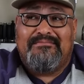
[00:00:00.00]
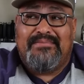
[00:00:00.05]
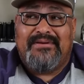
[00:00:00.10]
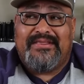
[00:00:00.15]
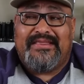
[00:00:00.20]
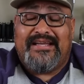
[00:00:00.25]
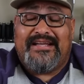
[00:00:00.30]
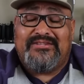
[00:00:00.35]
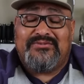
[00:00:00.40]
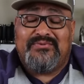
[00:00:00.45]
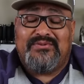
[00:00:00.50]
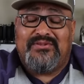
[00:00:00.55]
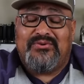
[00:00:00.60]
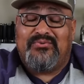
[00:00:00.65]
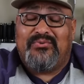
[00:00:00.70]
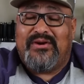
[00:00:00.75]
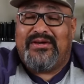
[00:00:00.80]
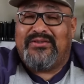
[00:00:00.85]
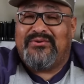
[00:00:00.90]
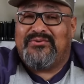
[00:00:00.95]
but that's when
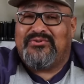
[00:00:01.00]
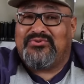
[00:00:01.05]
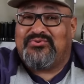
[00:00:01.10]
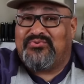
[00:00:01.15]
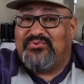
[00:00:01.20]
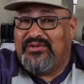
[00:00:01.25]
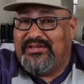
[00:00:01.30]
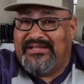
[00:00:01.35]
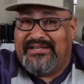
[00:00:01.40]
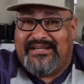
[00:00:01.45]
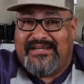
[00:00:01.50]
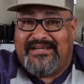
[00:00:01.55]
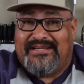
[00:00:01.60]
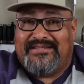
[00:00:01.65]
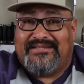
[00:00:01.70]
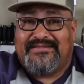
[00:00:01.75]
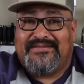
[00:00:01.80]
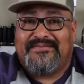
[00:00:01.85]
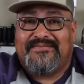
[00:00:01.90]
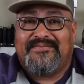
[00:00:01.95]
the weather was really
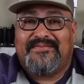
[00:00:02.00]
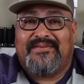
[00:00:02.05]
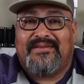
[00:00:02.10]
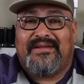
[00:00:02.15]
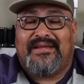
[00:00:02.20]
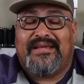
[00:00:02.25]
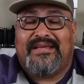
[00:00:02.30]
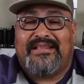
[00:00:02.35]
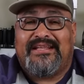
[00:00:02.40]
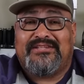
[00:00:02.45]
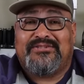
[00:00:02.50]
nice, okay?